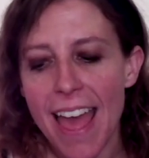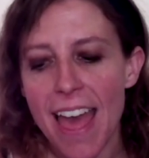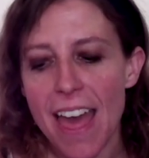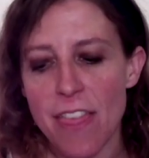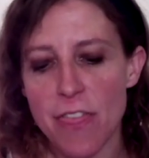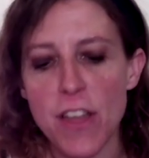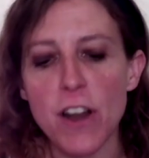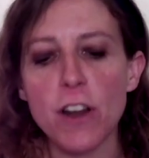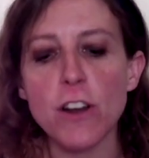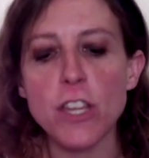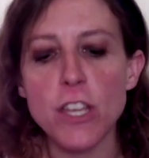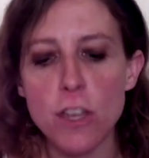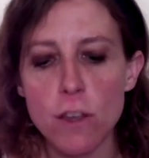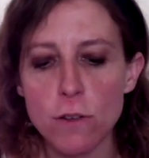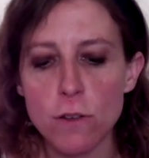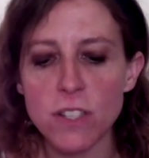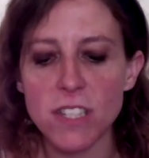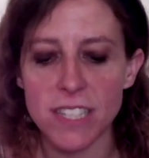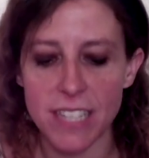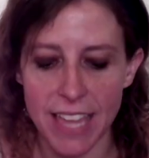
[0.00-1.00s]
They're
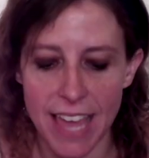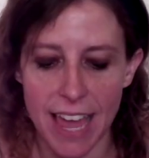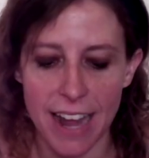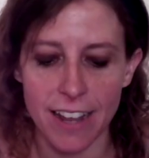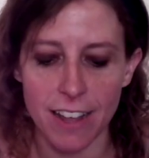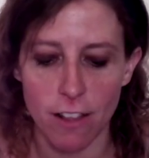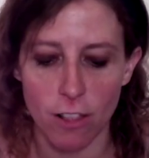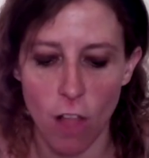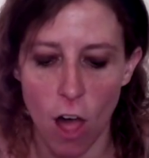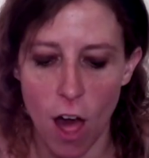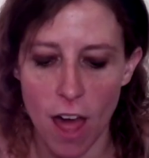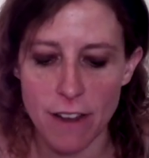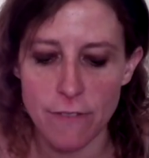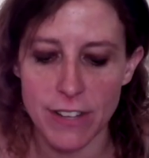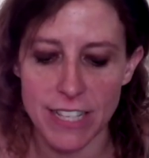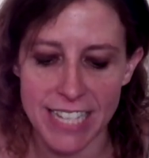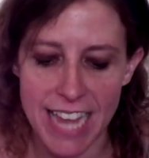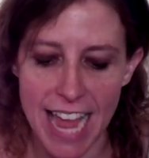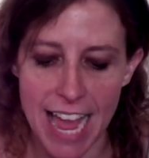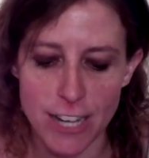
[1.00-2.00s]
used to getting a lot of
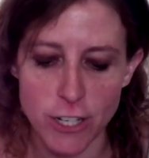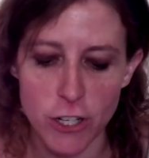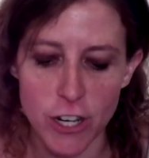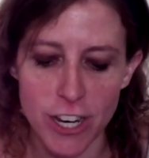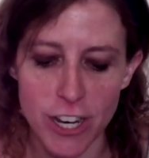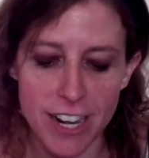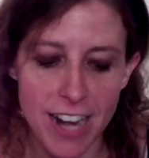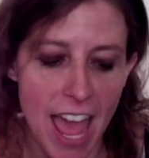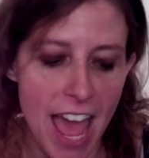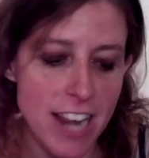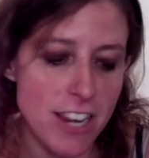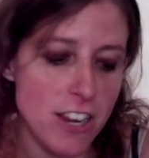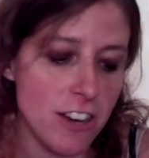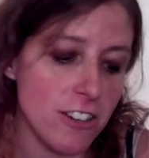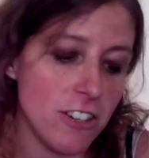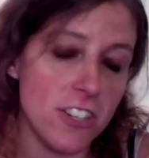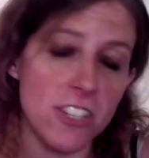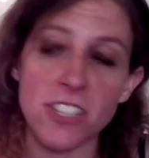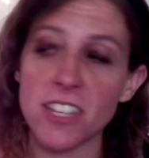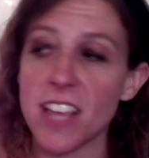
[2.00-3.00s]
attention, and
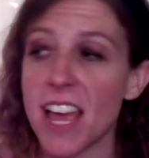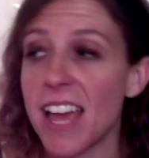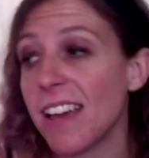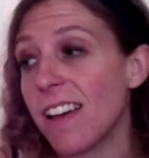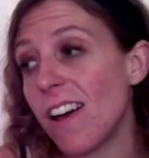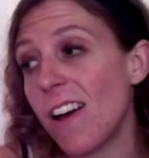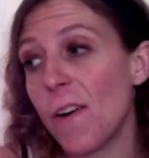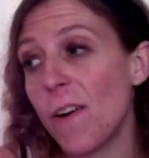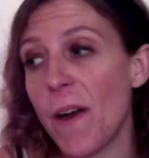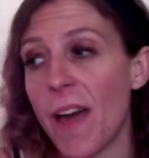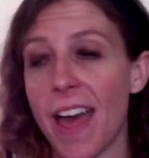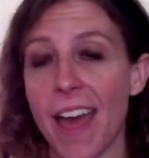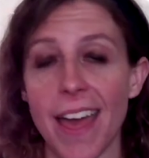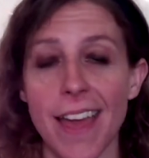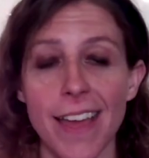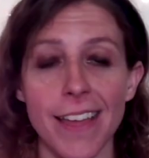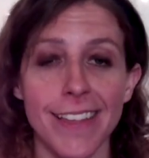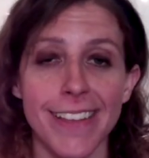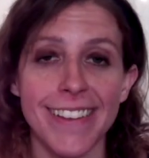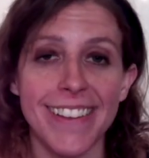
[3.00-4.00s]
you're just like, oh, hey,